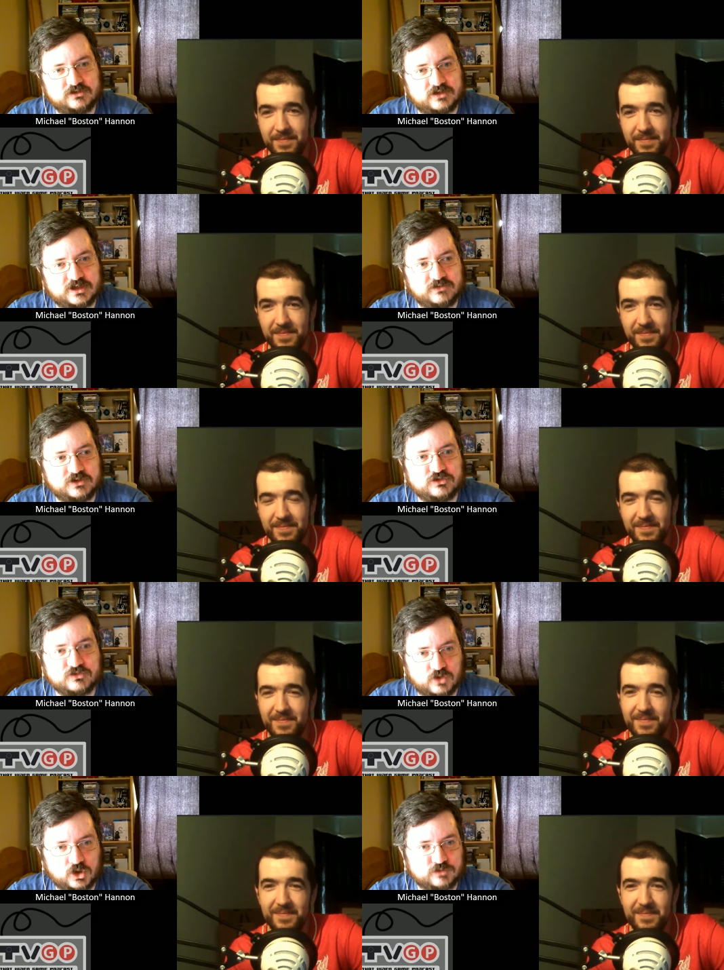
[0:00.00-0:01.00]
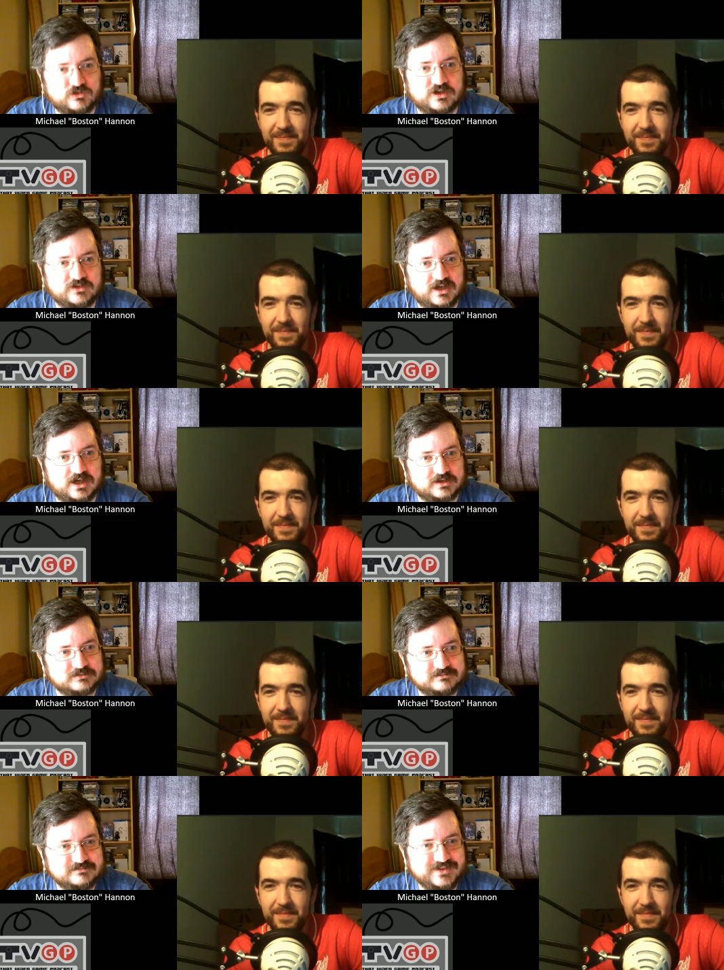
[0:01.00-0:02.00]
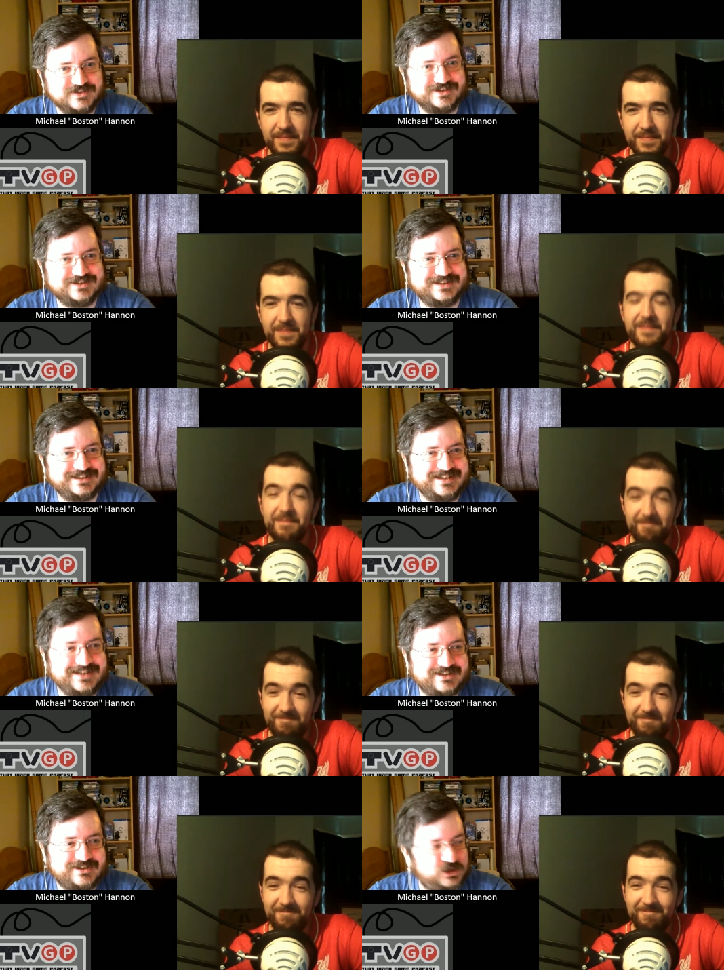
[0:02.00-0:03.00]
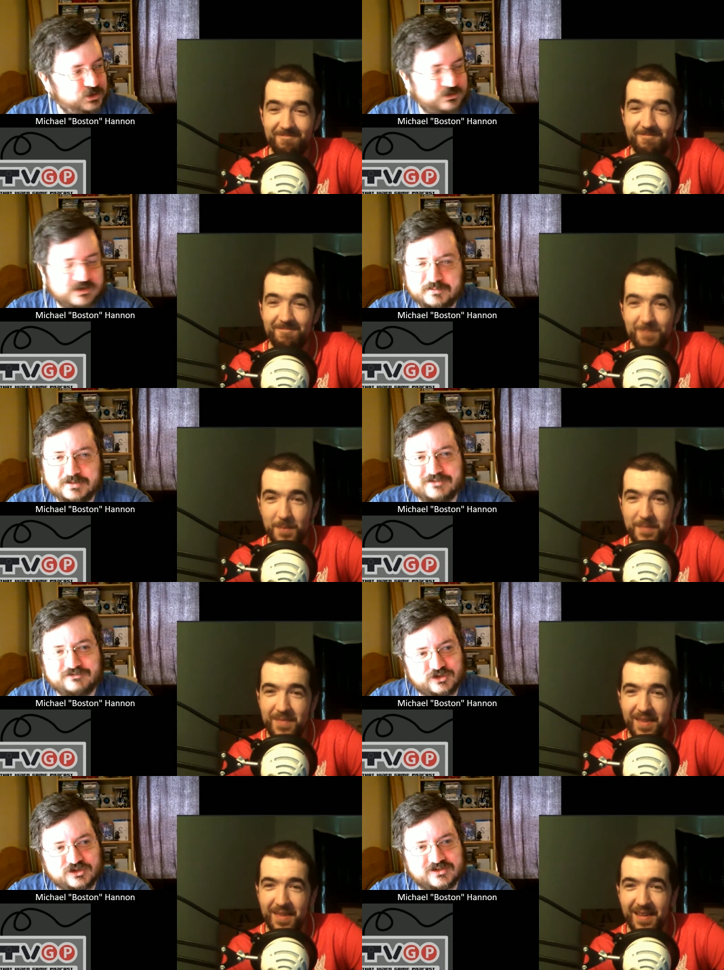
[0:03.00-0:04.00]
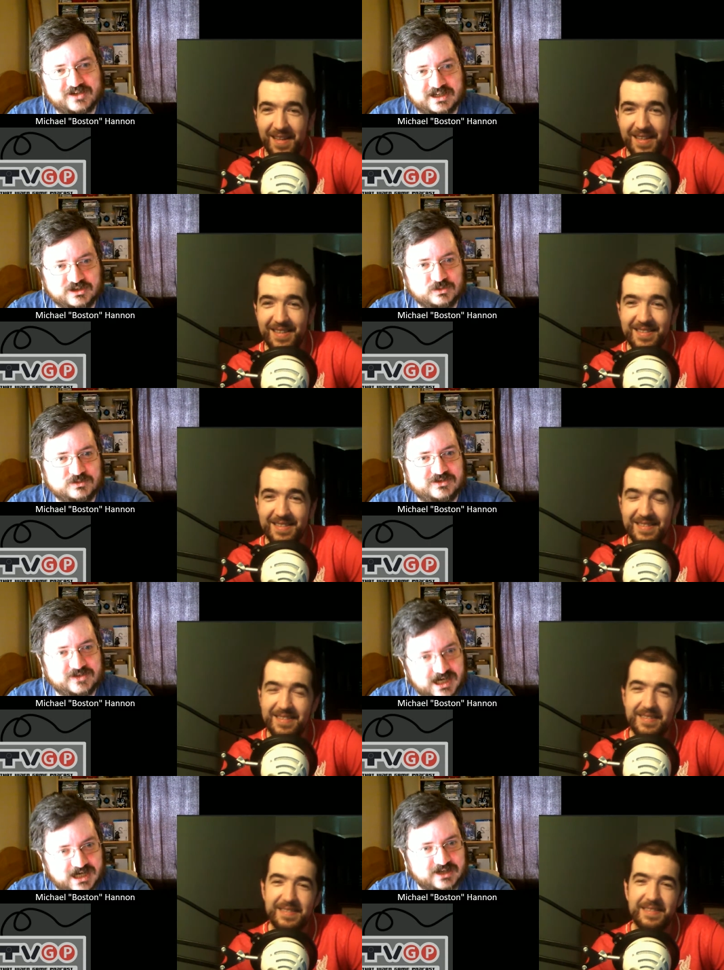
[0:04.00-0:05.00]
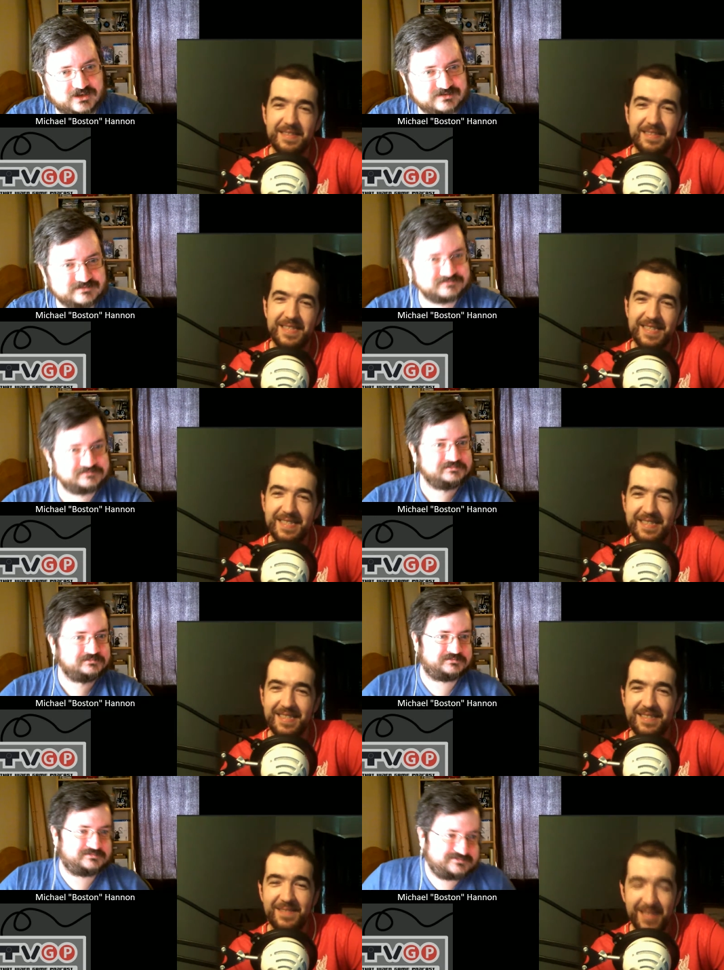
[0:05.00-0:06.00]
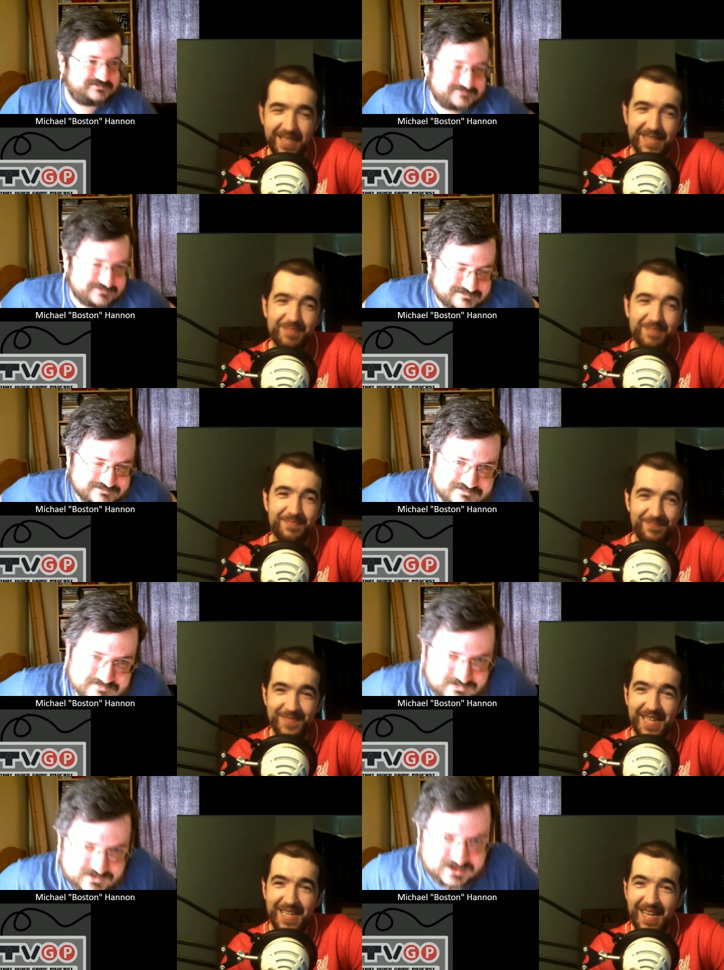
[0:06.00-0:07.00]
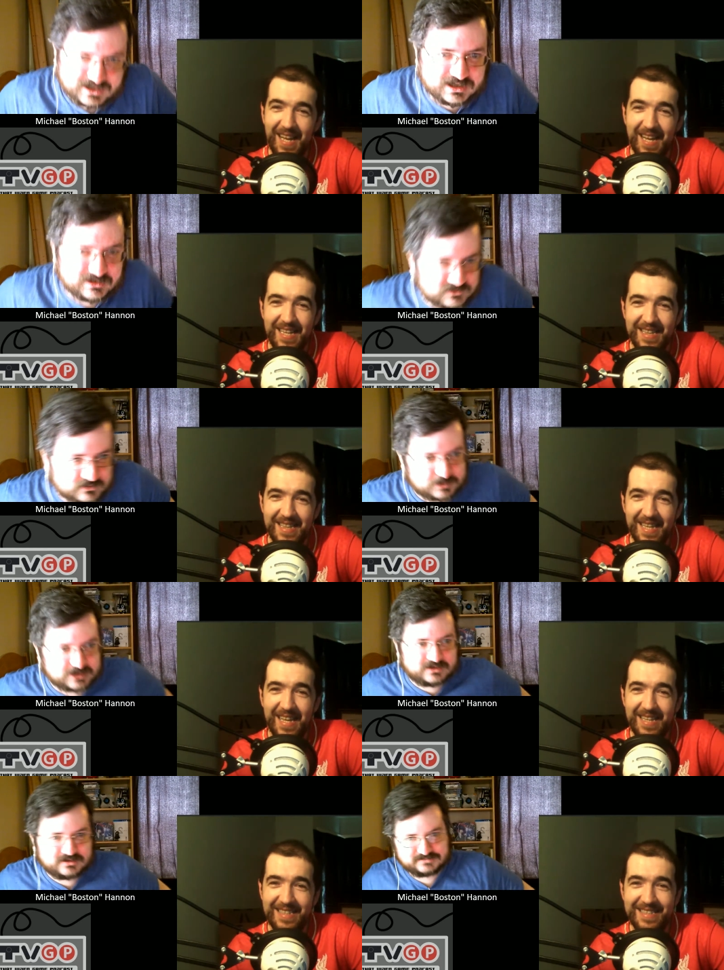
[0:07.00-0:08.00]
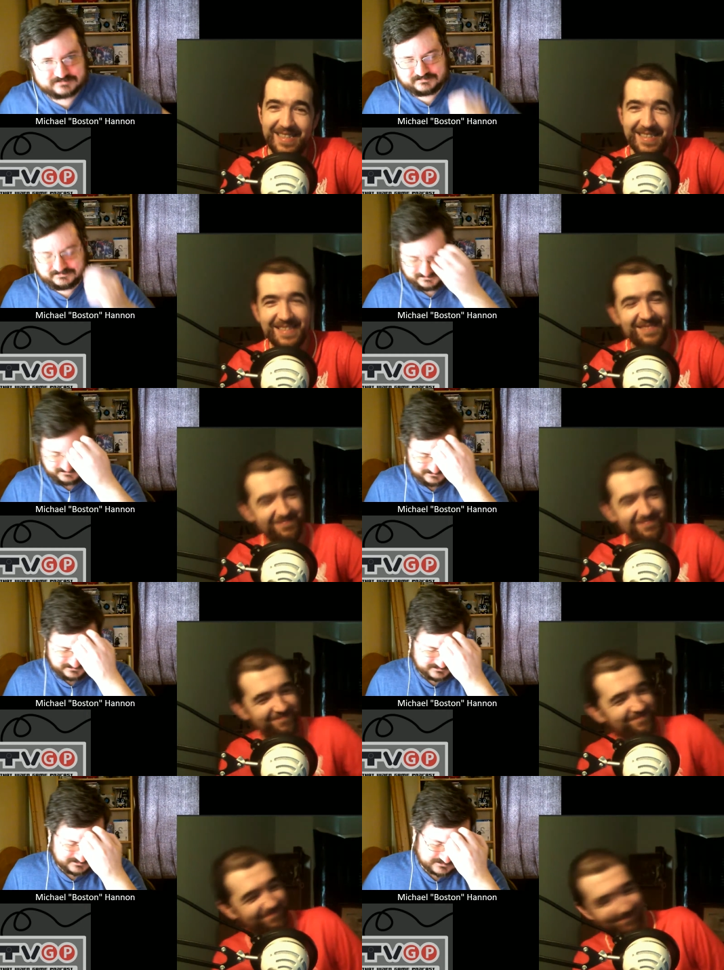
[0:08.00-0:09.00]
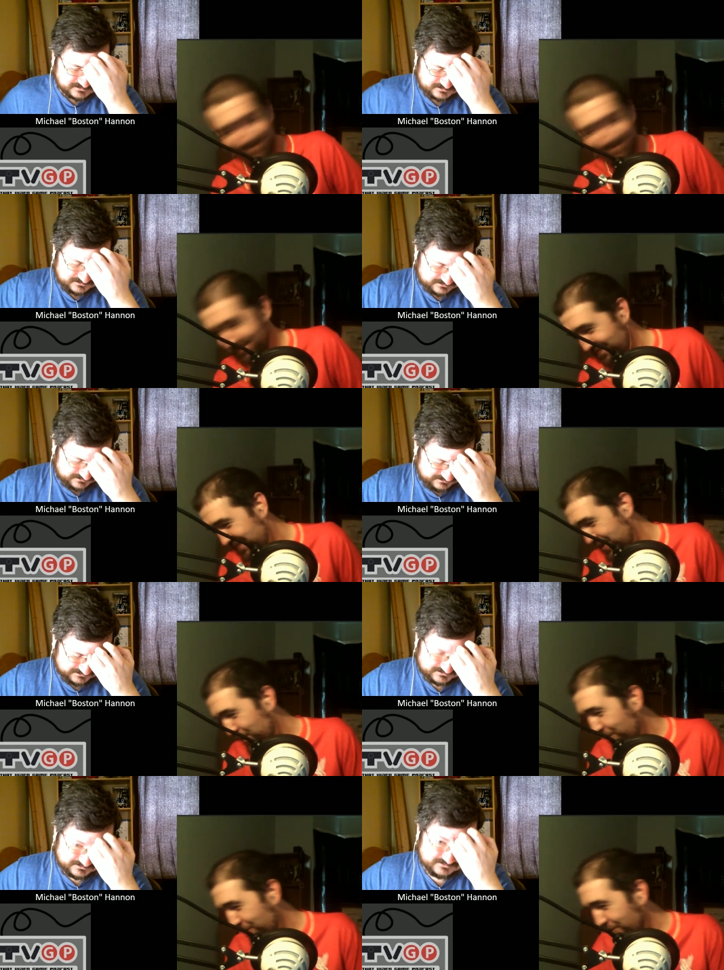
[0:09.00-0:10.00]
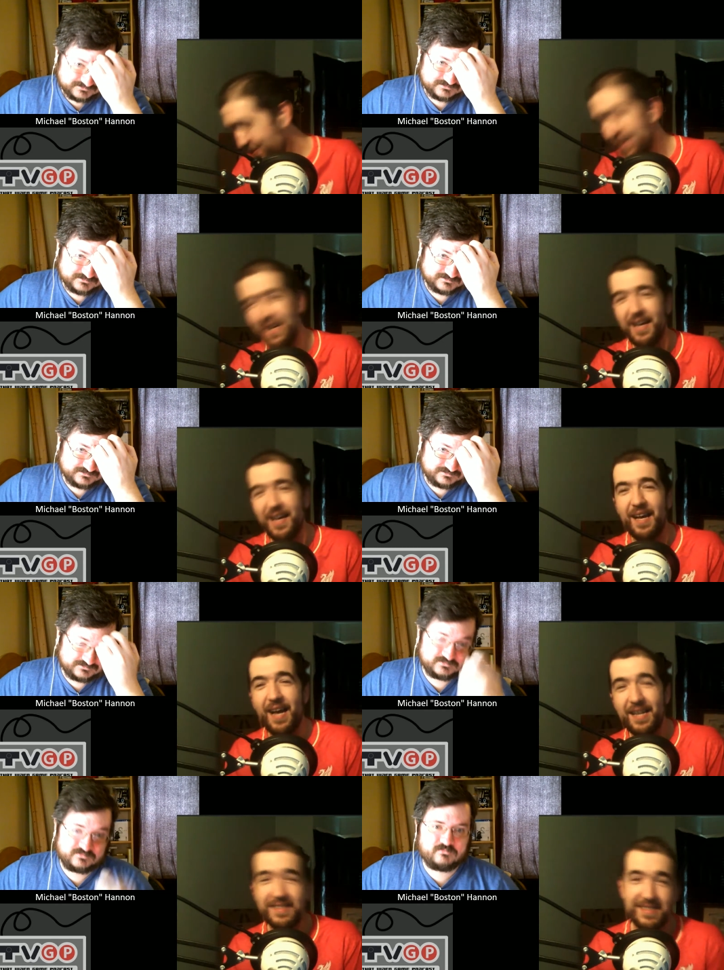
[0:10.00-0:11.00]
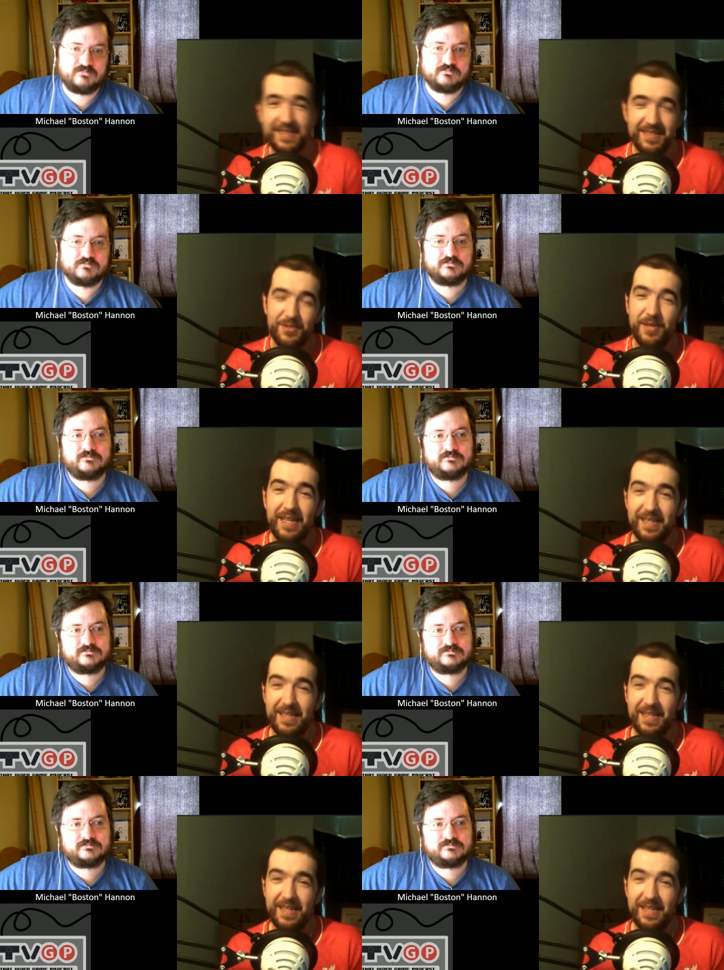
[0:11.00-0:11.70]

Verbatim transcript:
Speaker 1: line, they just fall over and die. Mm-hmm. you were going to be in first, and you died.
Speaker 2: Yep. God, that, speed. Mm-hmm. So, I didn't try any more